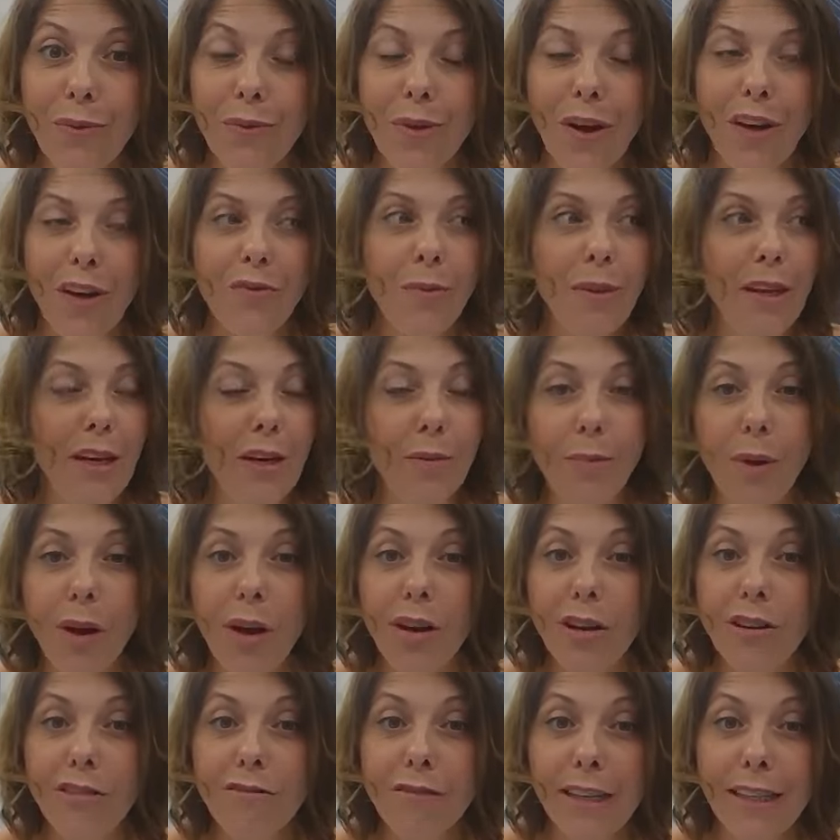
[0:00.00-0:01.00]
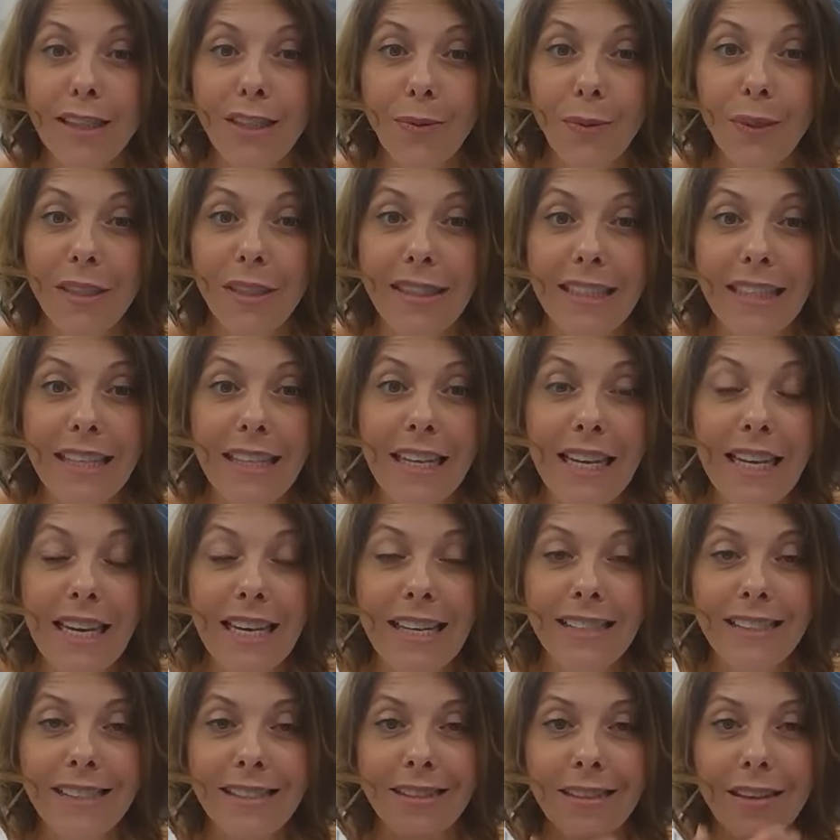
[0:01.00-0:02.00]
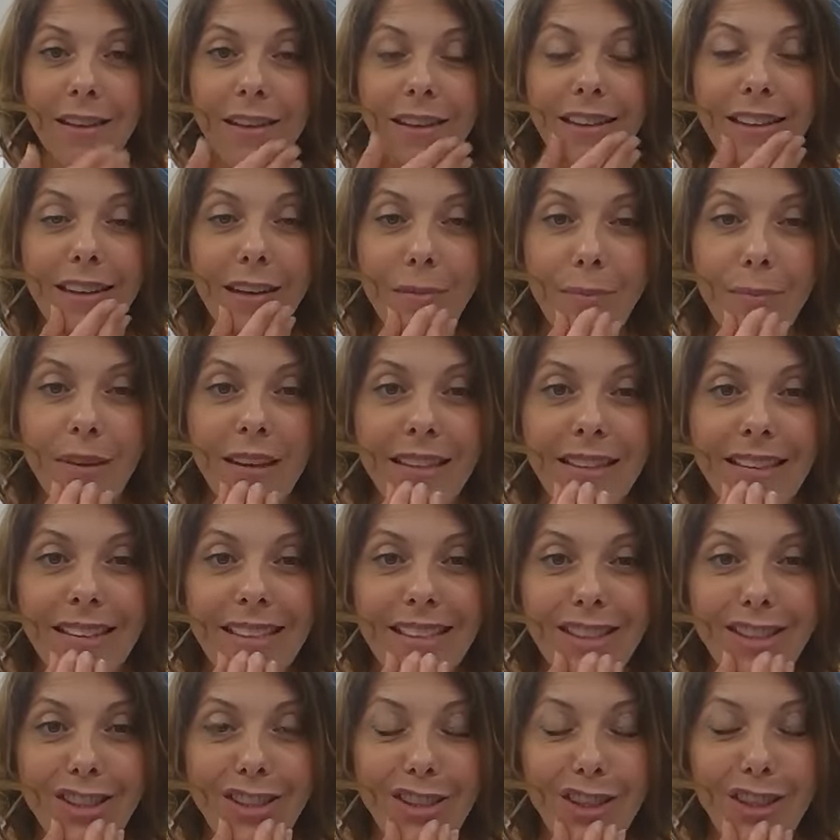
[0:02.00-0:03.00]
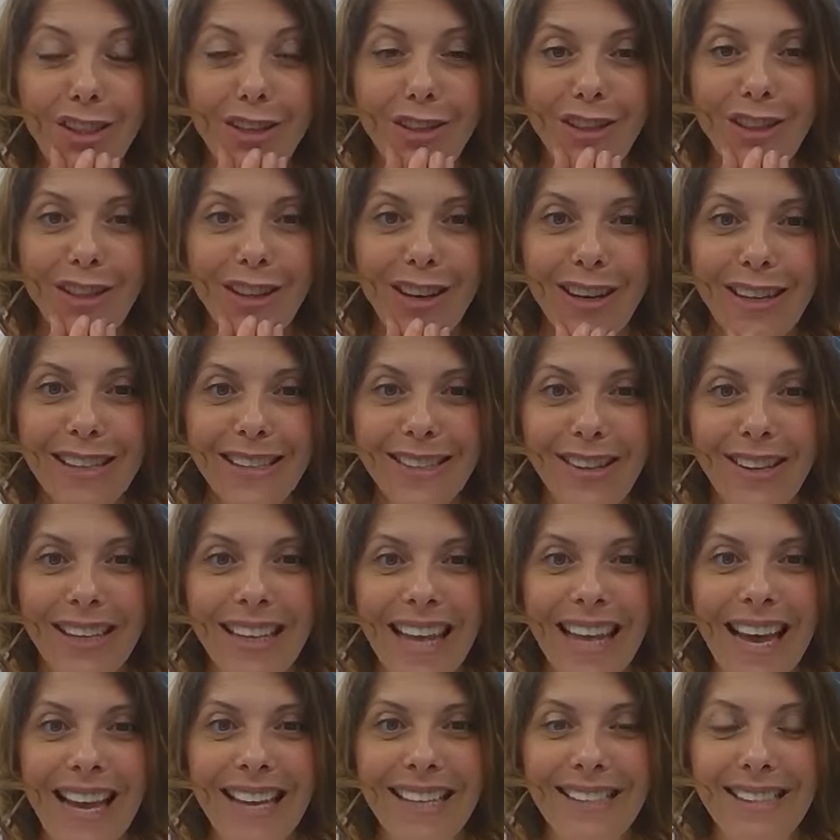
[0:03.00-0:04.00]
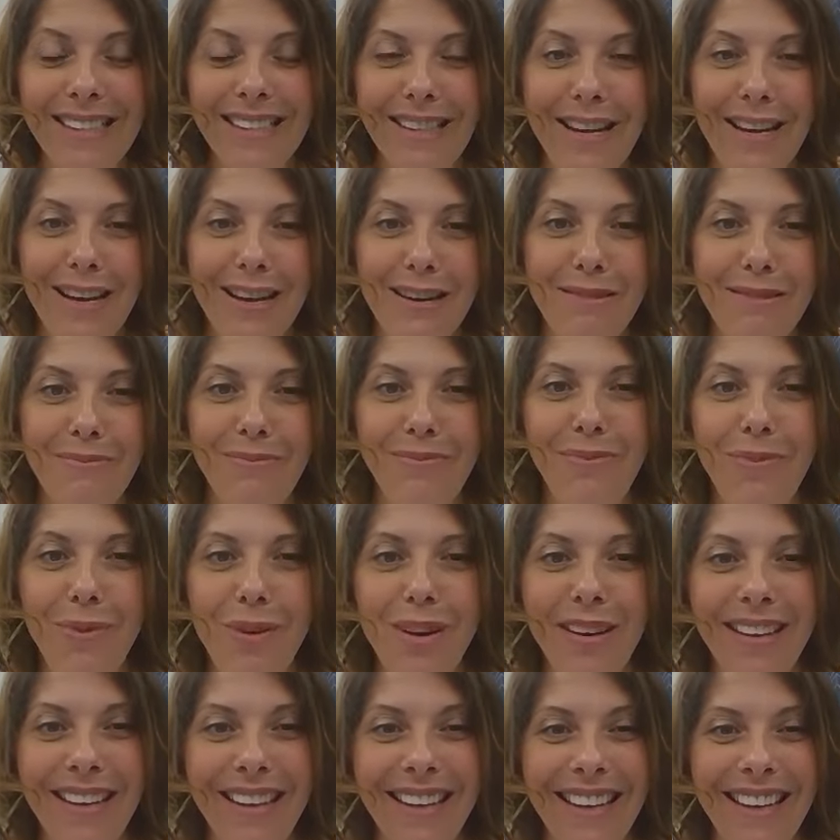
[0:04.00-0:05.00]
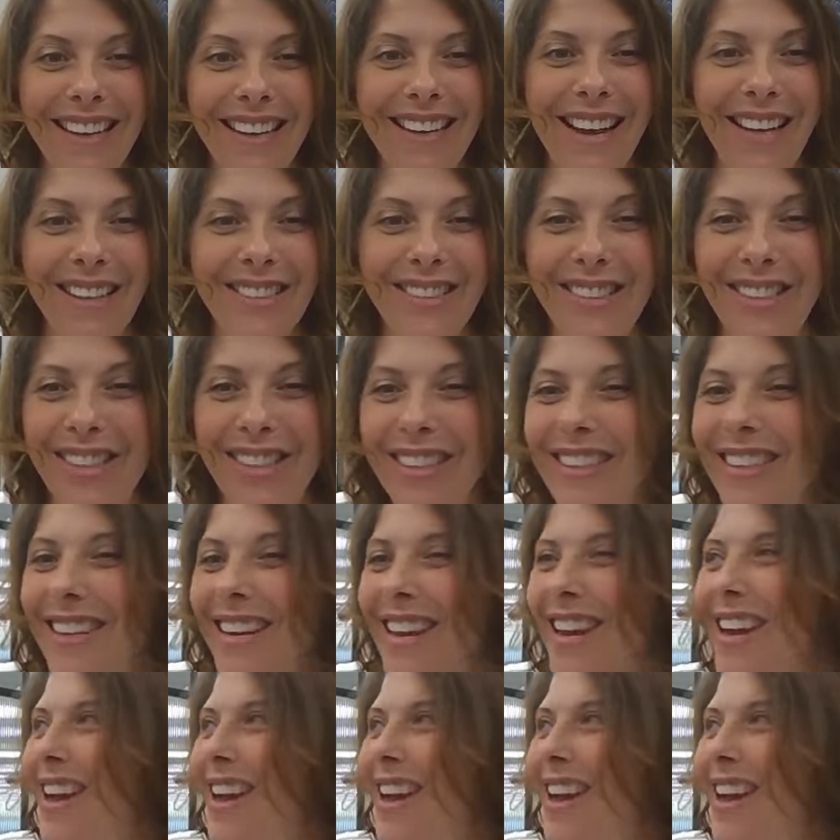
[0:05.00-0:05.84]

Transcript: I've been at Parkeray 20 years and a little bit institutionalised, I guess, working in London.